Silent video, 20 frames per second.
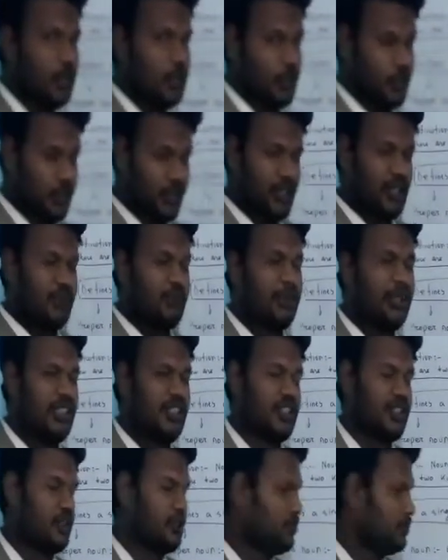So you can
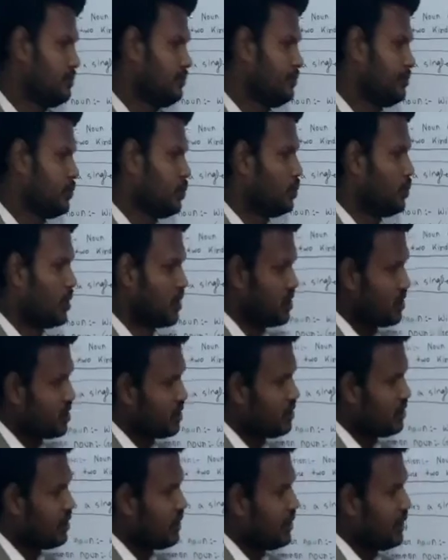measure water,
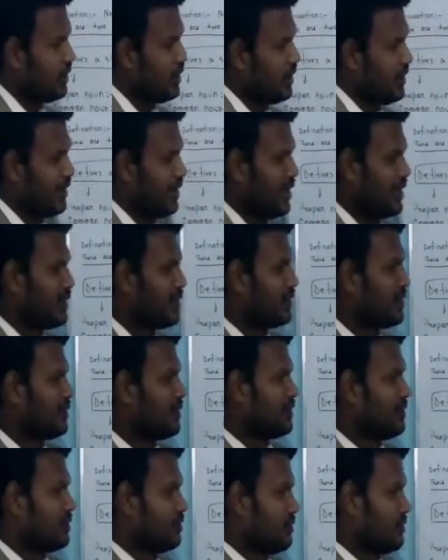
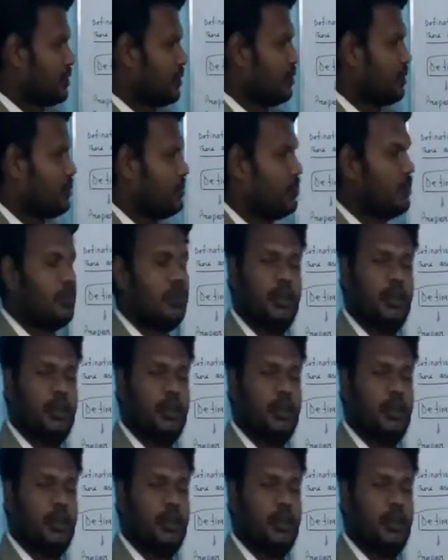and so